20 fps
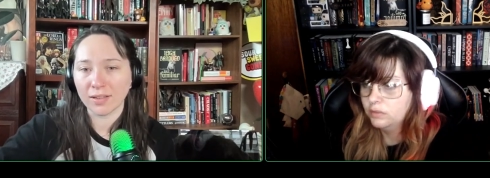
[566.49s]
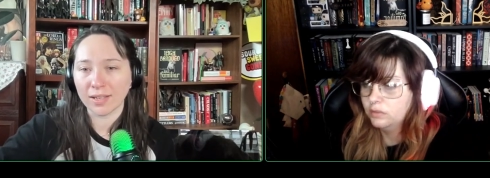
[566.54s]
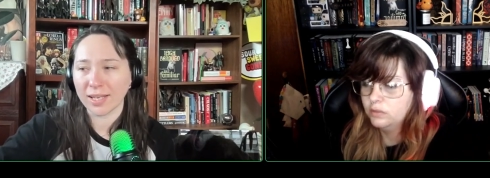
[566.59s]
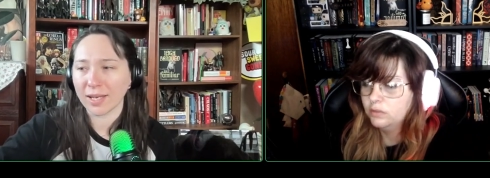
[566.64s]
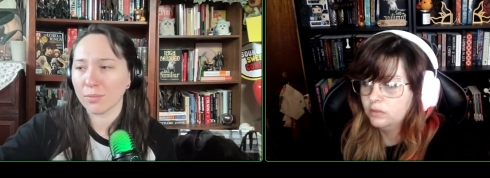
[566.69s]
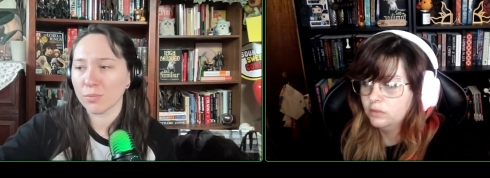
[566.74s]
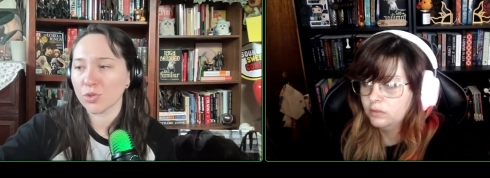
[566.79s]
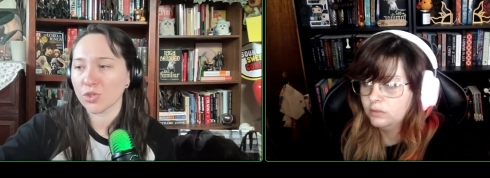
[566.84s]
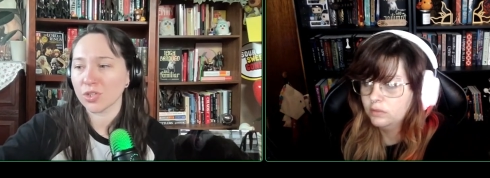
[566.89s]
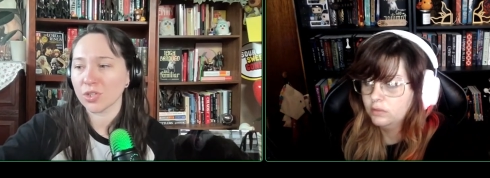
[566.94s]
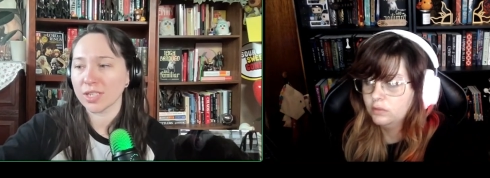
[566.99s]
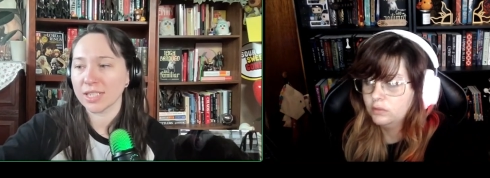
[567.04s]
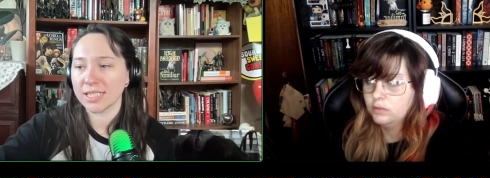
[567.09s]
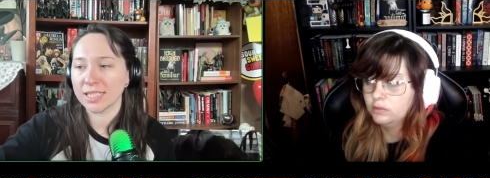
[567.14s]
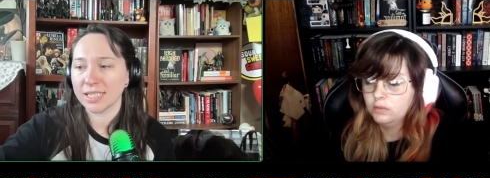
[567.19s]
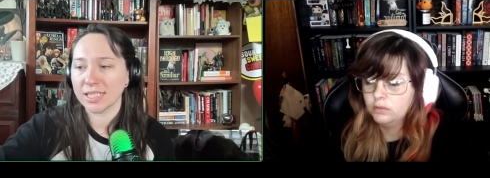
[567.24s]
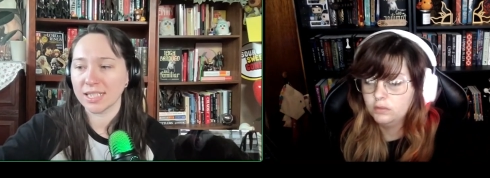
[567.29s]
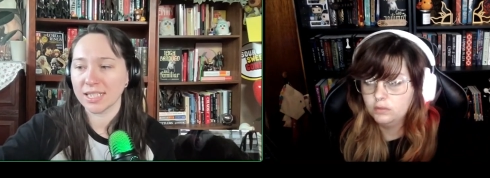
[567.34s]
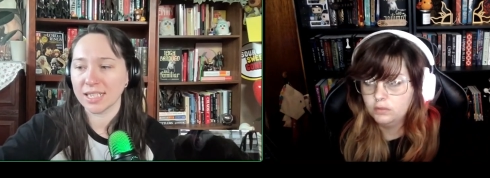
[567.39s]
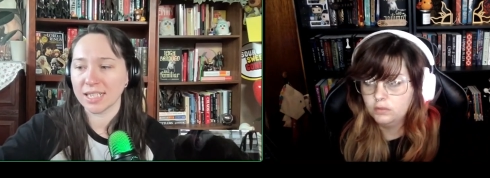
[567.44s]
Speaker 1: Like I'm sure it
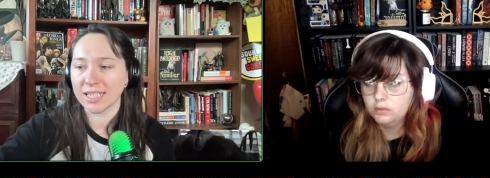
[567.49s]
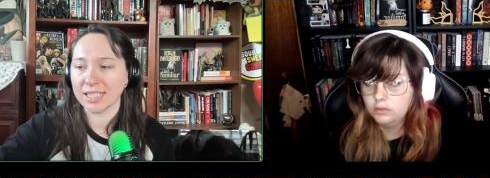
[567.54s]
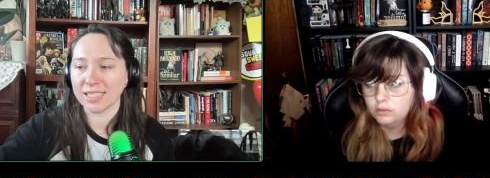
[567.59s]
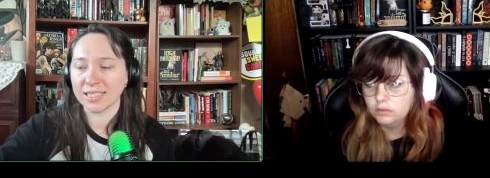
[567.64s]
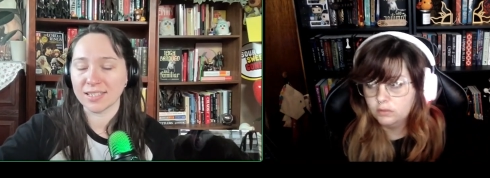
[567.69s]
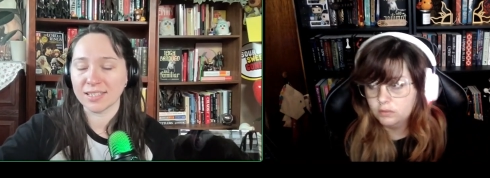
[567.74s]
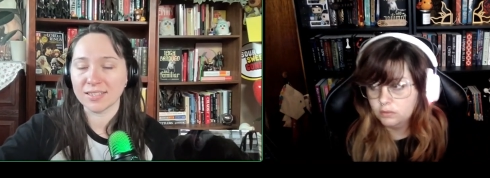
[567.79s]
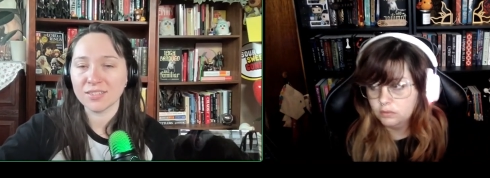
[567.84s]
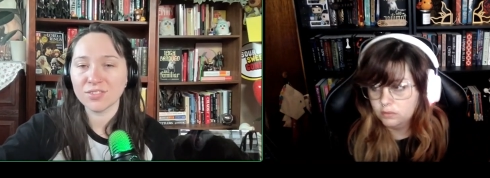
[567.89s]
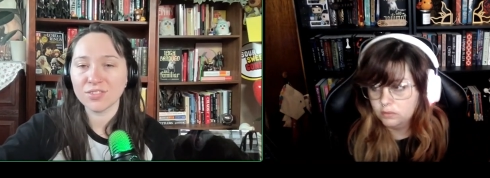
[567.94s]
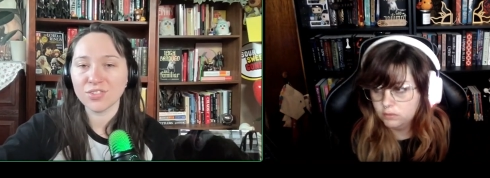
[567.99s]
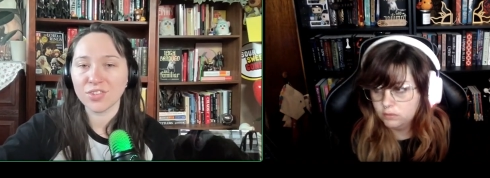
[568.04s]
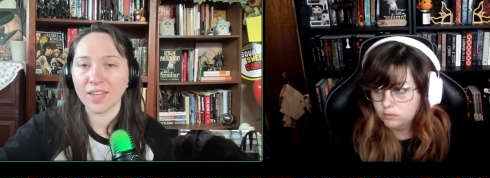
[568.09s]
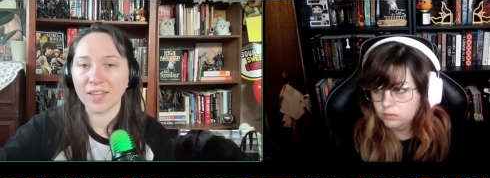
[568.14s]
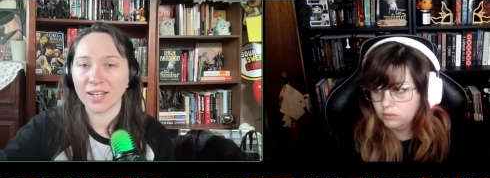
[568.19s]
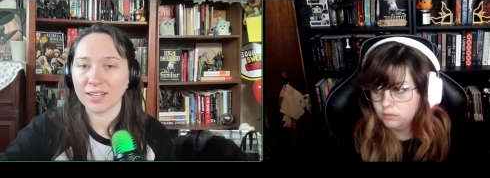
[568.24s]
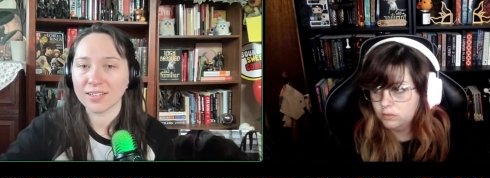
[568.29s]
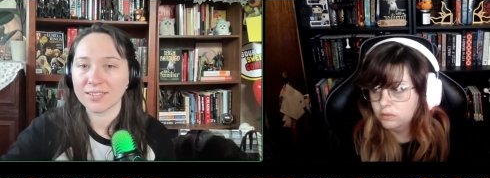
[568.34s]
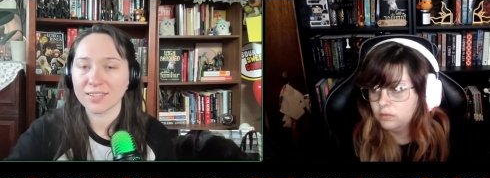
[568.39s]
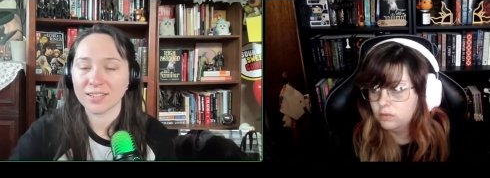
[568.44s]
did exist to
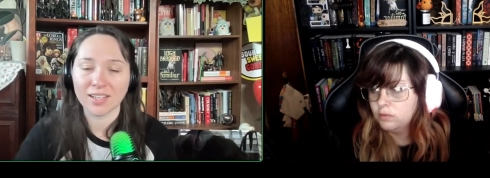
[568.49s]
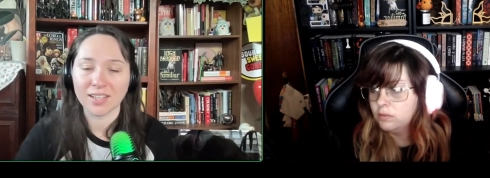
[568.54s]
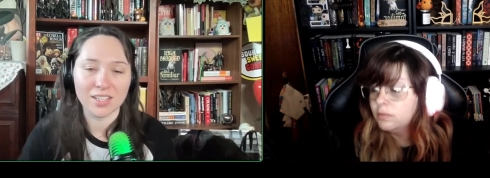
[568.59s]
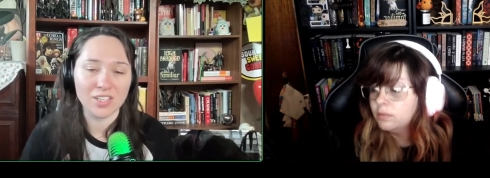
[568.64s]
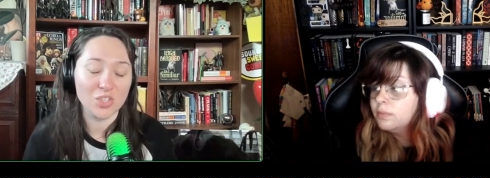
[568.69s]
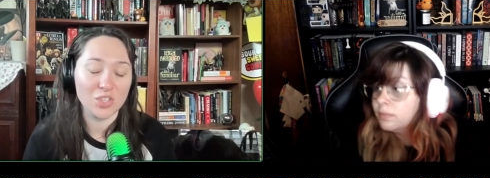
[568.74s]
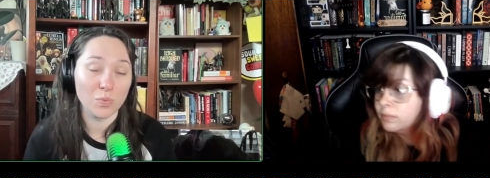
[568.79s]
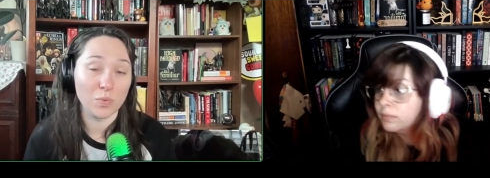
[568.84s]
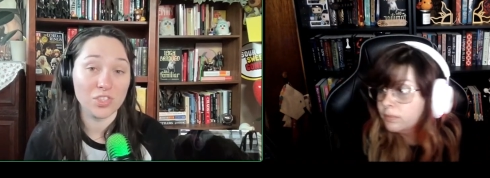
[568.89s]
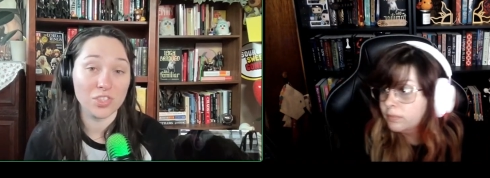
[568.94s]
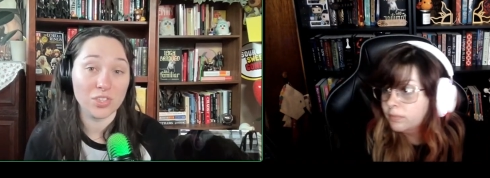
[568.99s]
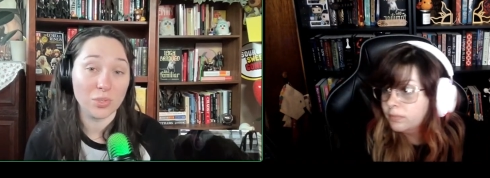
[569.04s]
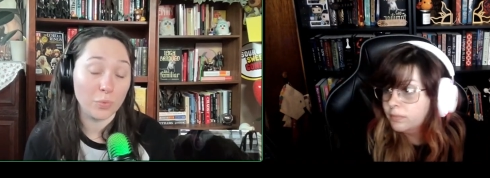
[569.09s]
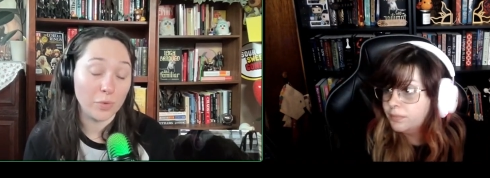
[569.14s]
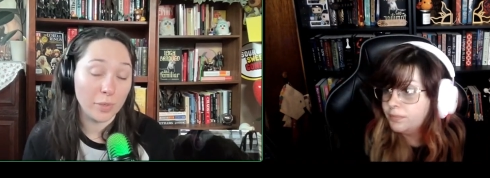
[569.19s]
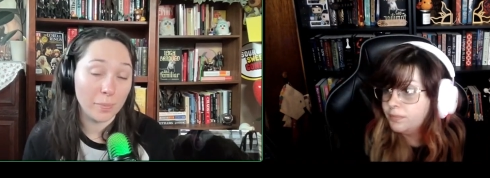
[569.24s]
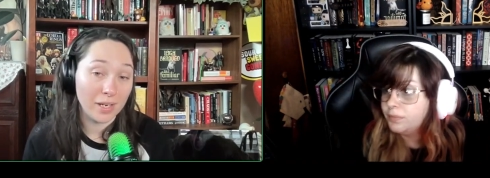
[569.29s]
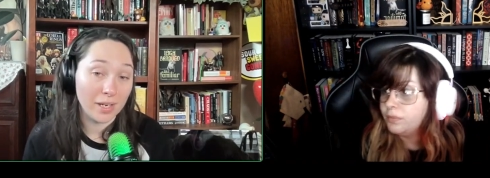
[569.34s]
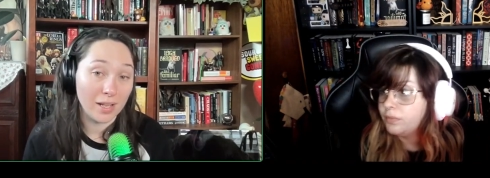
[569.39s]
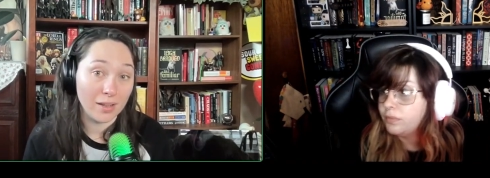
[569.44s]
that extent. I just wish there
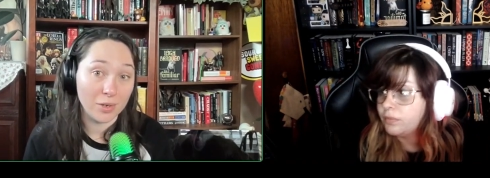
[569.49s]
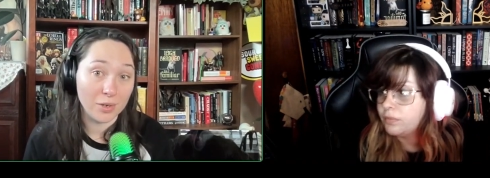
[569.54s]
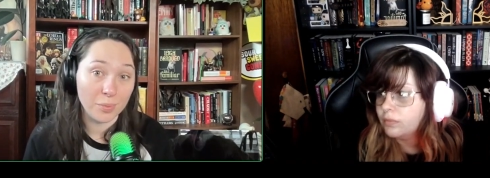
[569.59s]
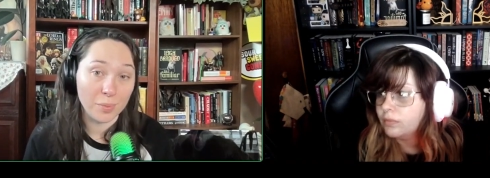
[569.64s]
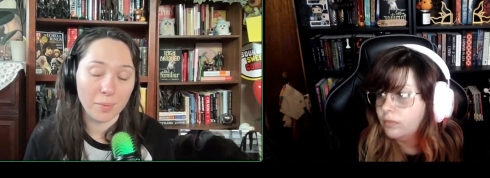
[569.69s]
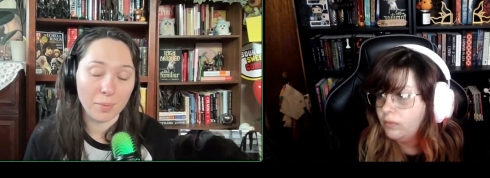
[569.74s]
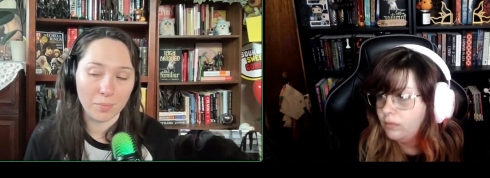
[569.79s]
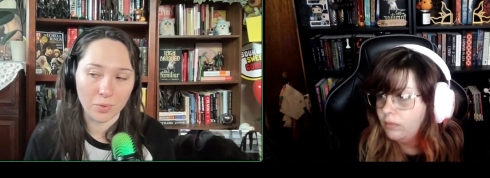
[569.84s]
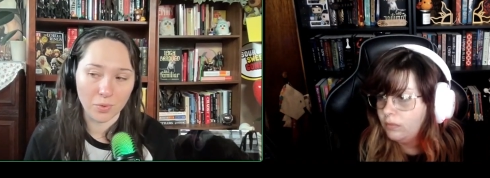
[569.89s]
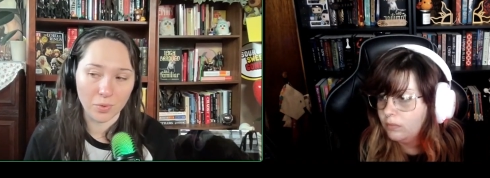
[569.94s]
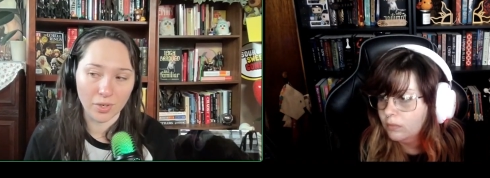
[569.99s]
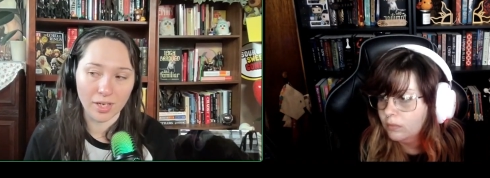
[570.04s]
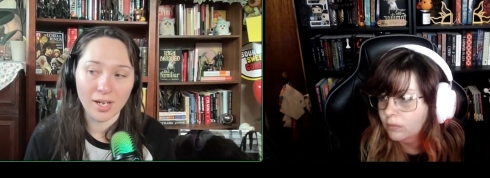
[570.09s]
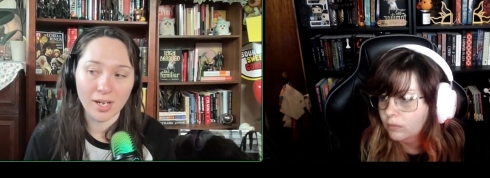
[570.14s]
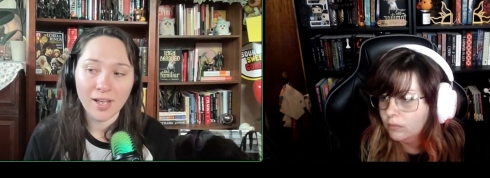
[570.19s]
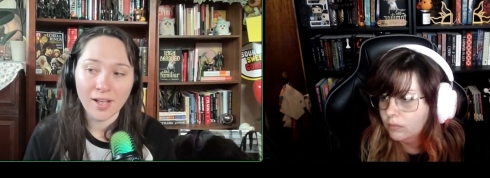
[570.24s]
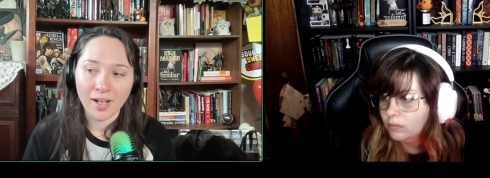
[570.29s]
would have been a little bit more.